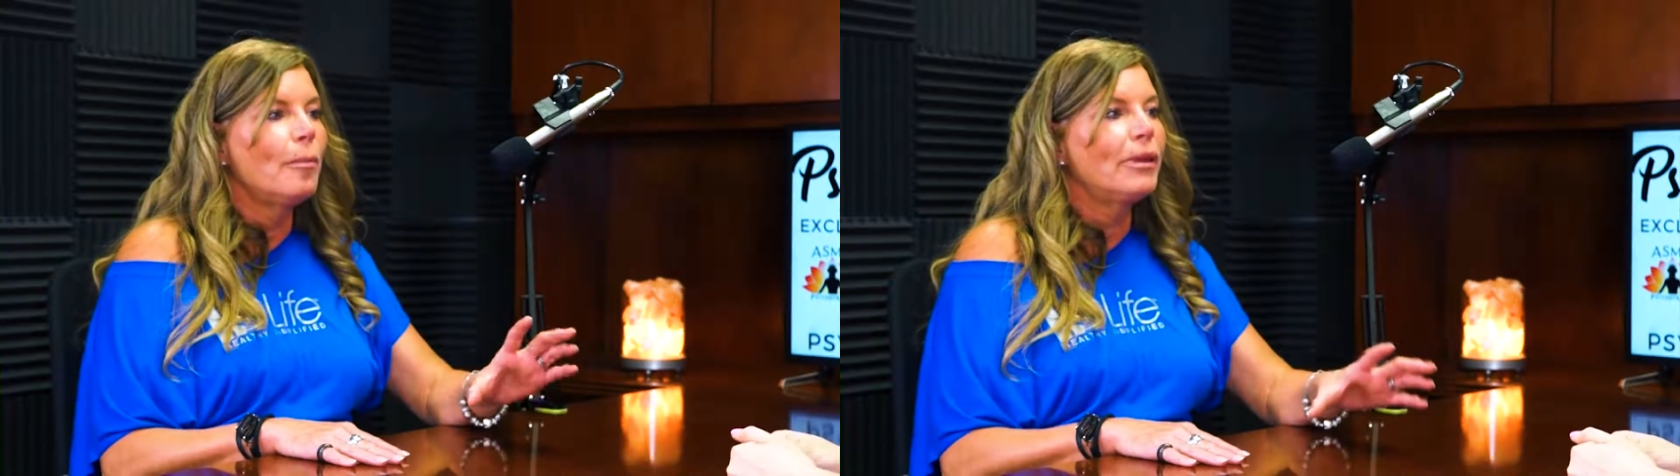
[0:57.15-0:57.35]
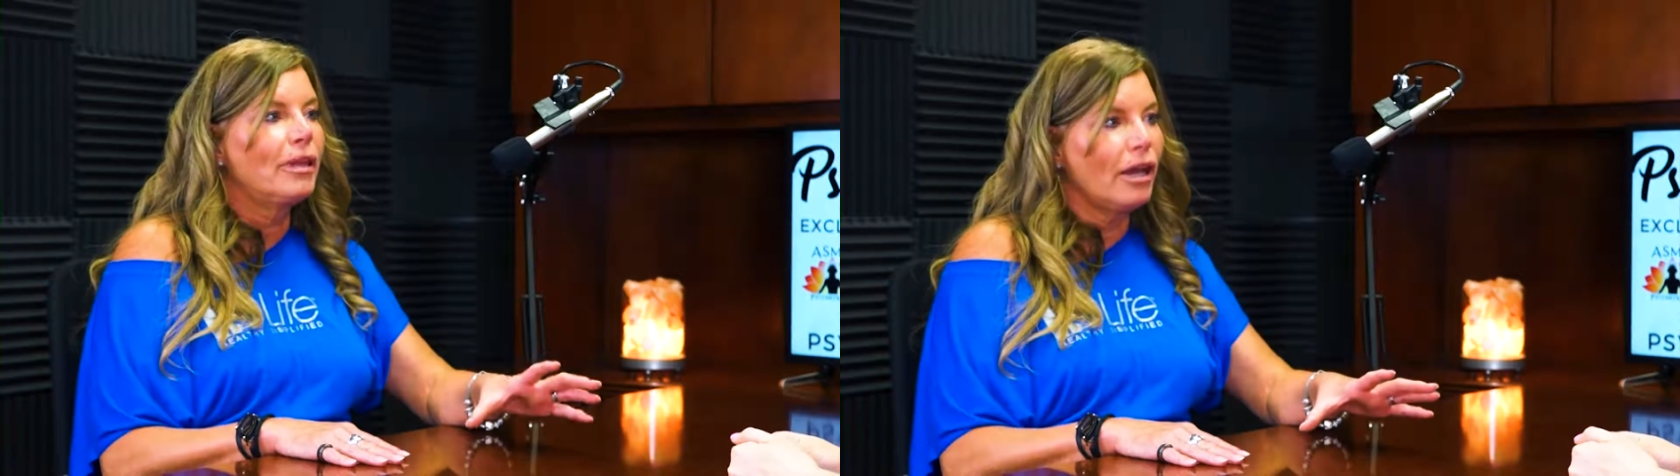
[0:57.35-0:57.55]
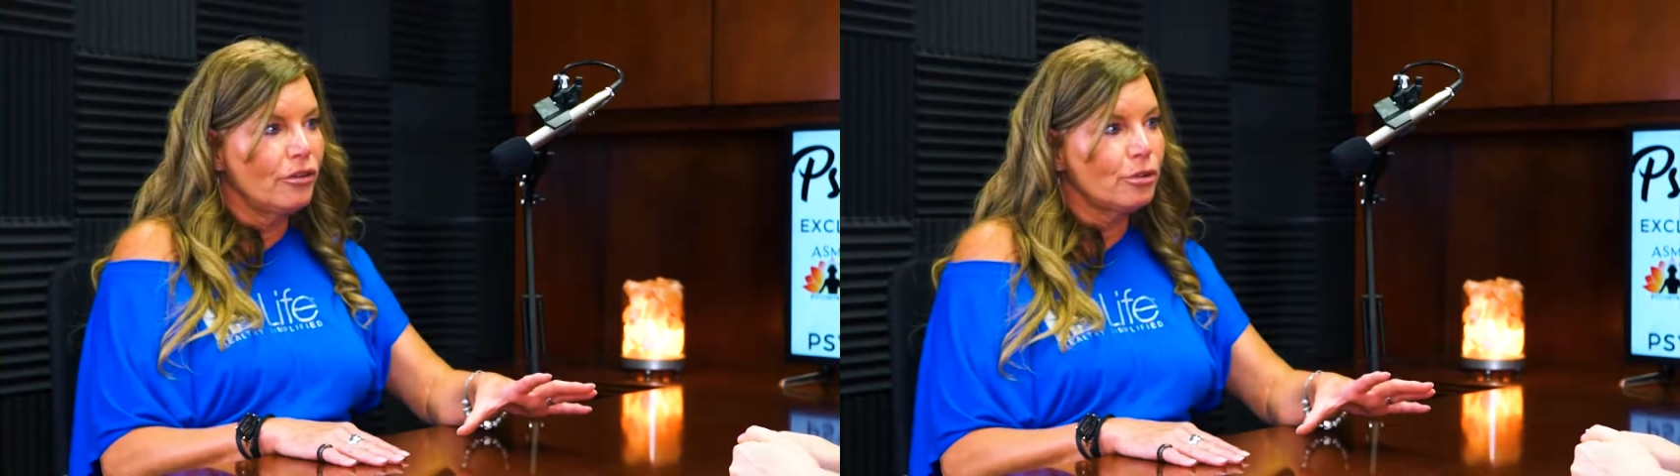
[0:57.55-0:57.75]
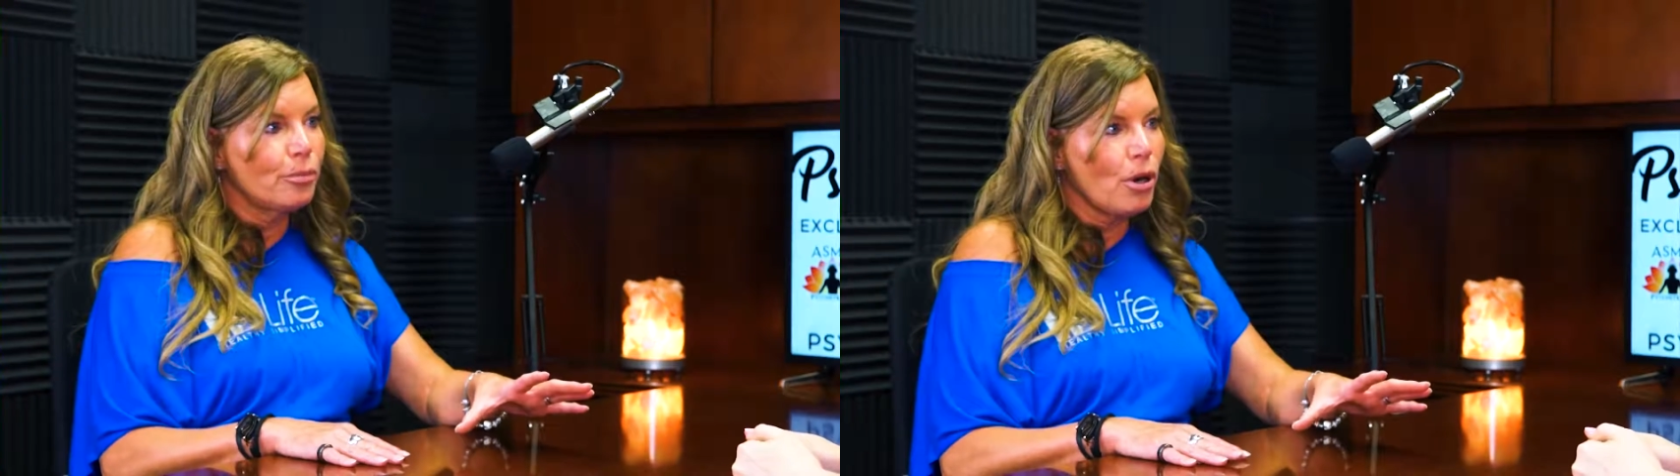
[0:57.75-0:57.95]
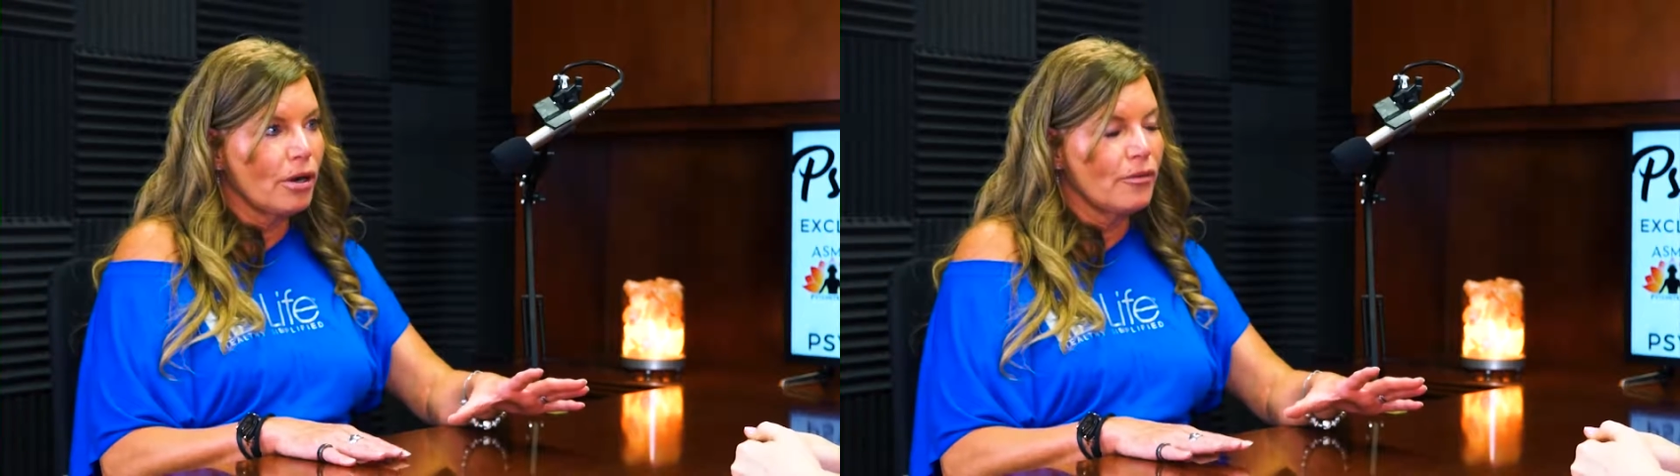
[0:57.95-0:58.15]
But mm. the other
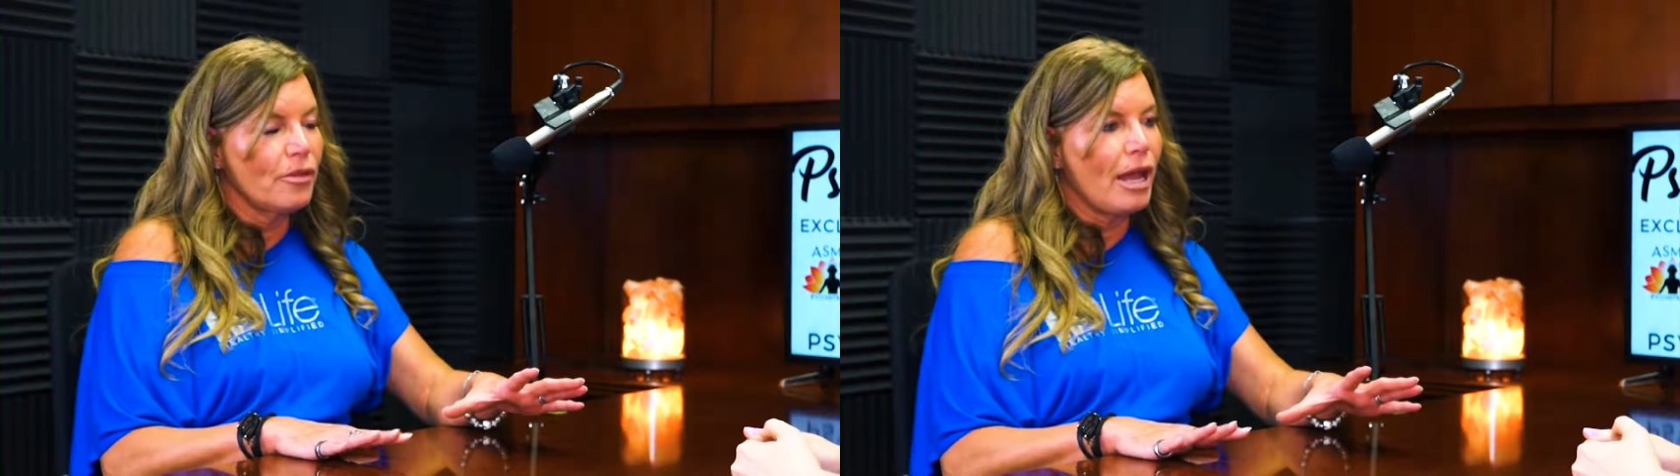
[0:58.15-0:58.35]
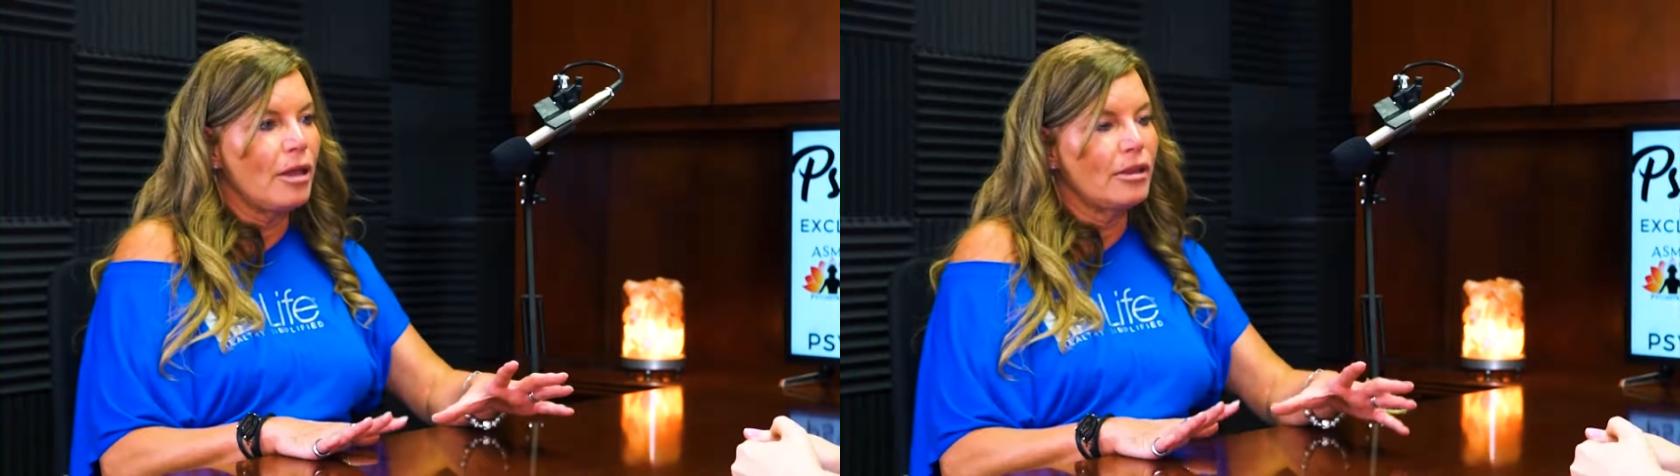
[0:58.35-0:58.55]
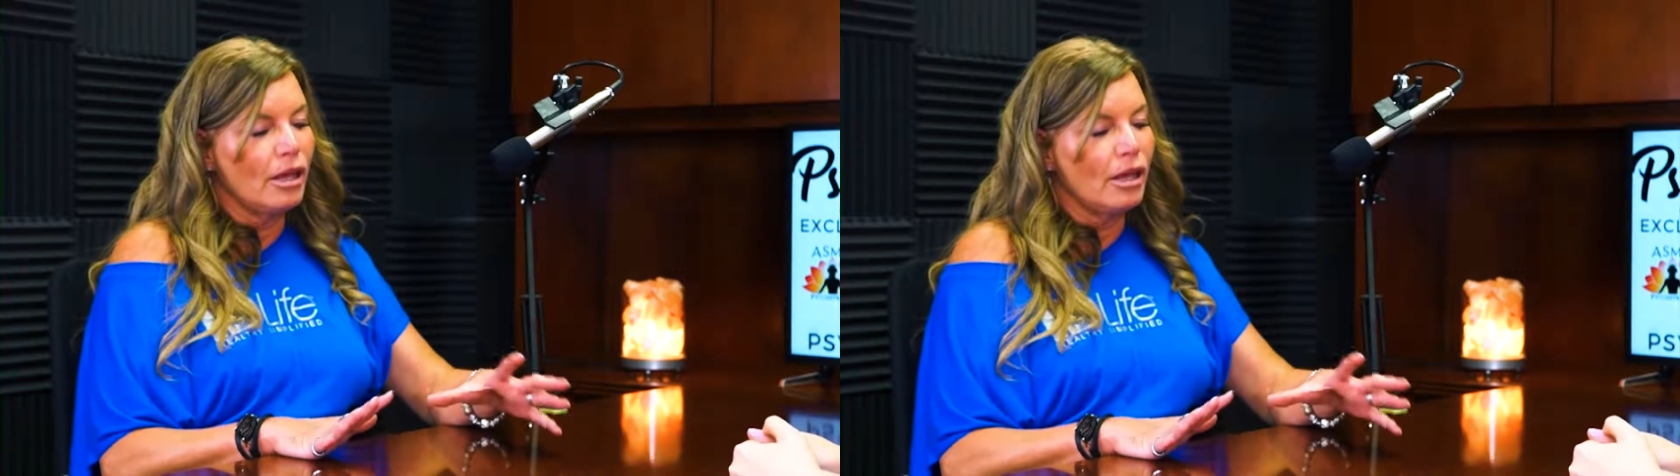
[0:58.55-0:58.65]
part of that,